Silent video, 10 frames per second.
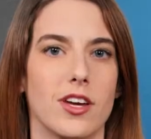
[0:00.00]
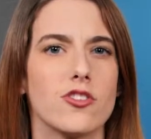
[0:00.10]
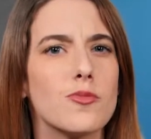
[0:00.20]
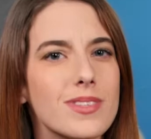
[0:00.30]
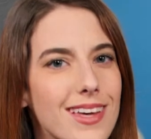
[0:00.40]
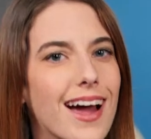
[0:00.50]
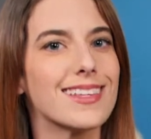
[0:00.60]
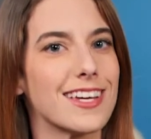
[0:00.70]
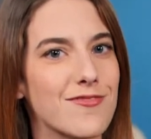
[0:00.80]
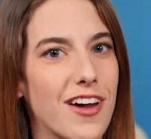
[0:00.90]
So
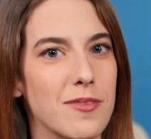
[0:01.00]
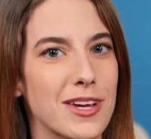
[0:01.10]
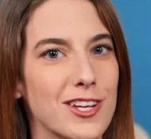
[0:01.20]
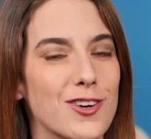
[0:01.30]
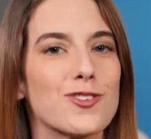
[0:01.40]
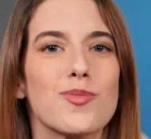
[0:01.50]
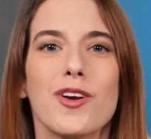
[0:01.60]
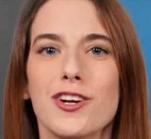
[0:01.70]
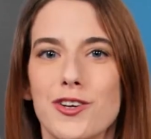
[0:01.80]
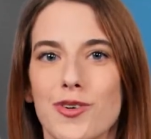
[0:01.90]
besides amphetamine use, what
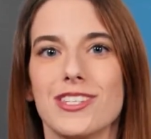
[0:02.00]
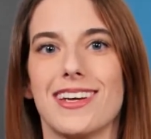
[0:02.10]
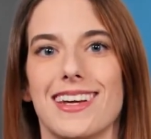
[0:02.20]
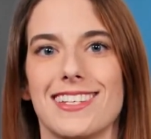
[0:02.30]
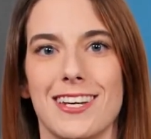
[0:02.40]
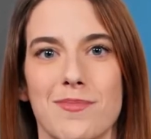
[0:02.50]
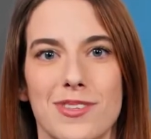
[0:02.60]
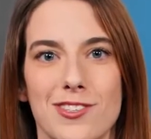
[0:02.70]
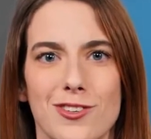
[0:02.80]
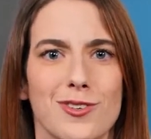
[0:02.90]
are your study
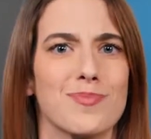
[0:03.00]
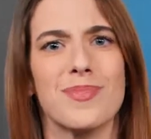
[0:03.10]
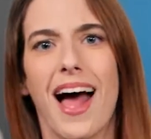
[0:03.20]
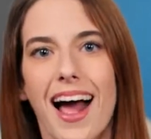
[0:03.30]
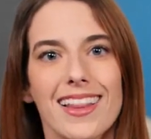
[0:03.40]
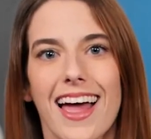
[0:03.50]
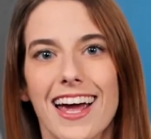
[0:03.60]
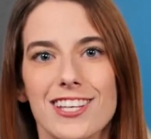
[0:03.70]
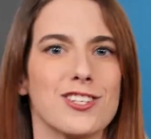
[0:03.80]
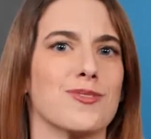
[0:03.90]
tips? Do you
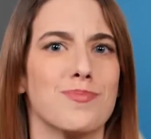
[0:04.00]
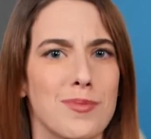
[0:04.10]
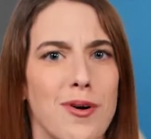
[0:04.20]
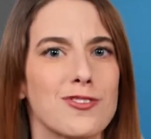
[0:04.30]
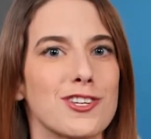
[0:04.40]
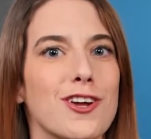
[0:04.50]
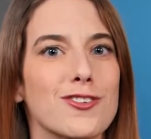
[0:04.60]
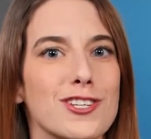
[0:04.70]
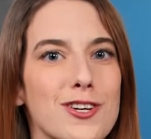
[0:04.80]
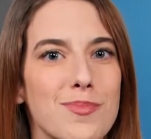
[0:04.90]
highlight? Do you put post-it
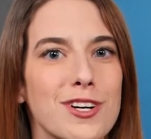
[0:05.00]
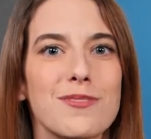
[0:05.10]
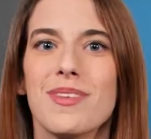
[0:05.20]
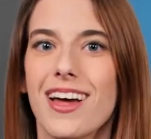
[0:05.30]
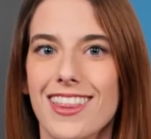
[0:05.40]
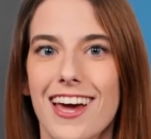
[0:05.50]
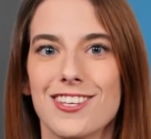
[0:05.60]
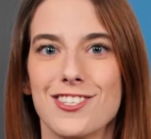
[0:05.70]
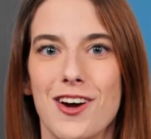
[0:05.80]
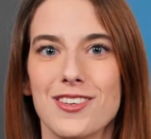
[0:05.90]
notes in your book? Let
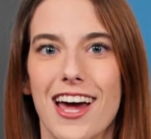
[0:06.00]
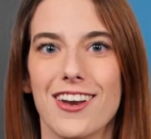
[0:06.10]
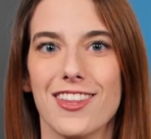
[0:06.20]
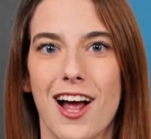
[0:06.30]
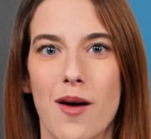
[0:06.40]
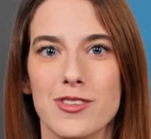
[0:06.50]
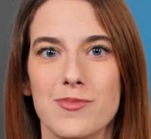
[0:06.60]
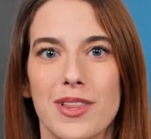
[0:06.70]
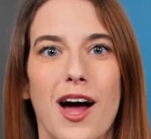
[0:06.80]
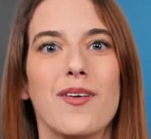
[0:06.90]
us know down in the comments
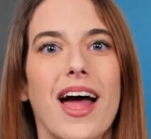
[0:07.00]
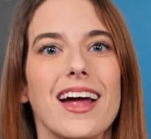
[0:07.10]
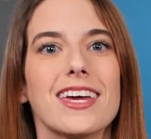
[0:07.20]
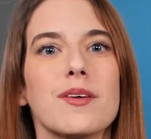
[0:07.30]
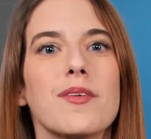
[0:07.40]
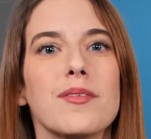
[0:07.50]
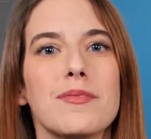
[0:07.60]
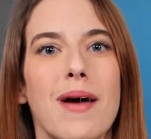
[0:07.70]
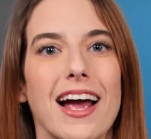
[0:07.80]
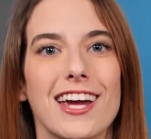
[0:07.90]
below, and keep coming
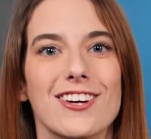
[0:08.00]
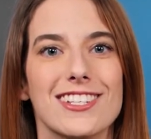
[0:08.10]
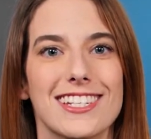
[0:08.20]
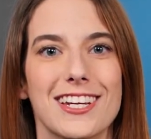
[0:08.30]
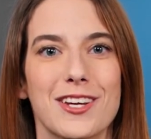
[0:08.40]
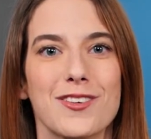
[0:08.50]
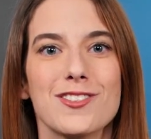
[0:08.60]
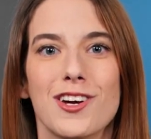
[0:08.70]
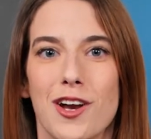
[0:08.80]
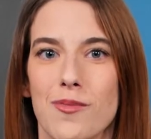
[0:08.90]
back here to D News
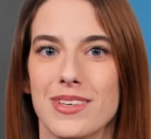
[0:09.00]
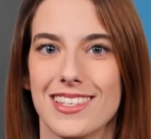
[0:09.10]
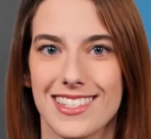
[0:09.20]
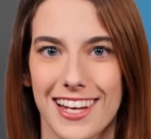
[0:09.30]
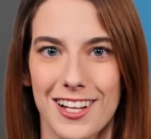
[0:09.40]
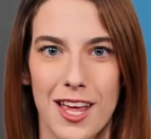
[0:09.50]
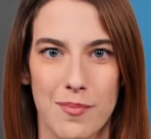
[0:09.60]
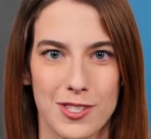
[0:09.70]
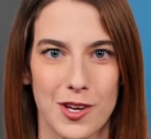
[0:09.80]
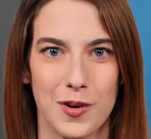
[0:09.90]
so you don't miss a single
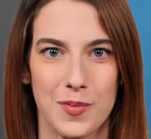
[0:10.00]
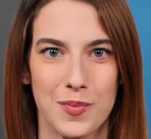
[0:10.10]
episode.